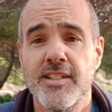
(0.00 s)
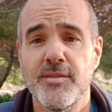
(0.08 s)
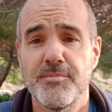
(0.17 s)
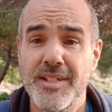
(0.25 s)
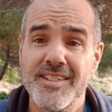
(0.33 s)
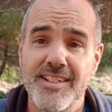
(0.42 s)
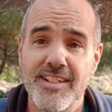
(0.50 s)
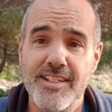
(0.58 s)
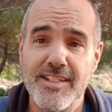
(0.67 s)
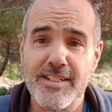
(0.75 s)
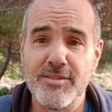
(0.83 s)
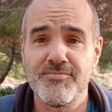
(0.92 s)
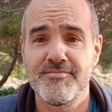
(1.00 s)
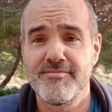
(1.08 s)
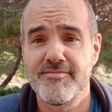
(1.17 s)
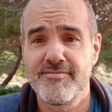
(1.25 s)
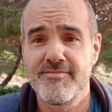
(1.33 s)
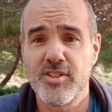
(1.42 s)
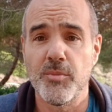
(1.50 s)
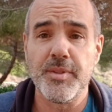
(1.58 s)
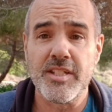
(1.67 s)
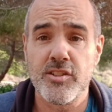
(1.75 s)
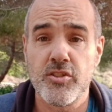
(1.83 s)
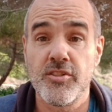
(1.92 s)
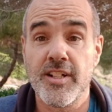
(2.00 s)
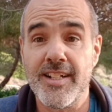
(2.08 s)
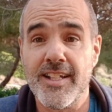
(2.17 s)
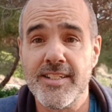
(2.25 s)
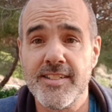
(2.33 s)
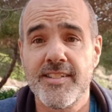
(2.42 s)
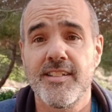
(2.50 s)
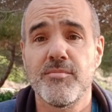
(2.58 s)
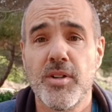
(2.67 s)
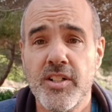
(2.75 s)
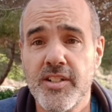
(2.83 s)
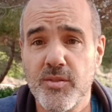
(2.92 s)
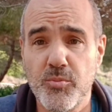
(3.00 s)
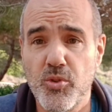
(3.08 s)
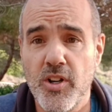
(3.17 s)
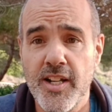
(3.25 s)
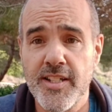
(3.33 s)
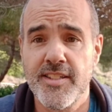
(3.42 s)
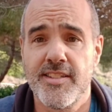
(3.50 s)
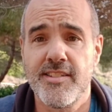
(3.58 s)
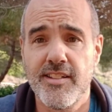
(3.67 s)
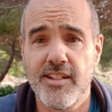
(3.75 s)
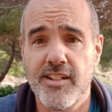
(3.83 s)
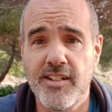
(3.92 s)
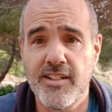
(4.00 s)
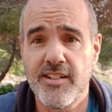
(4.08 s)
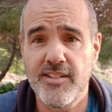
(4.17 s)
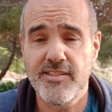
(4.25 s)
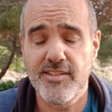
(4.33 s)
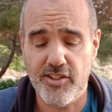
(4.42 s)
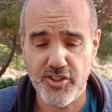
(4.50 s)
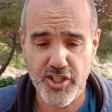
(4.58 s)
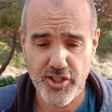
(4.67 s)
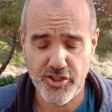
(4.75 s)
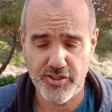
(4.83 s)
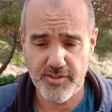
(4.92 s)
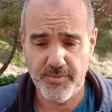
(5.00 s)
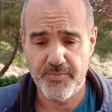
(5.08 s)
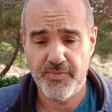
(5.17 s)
Basically, competitor analysis and market price suggestions.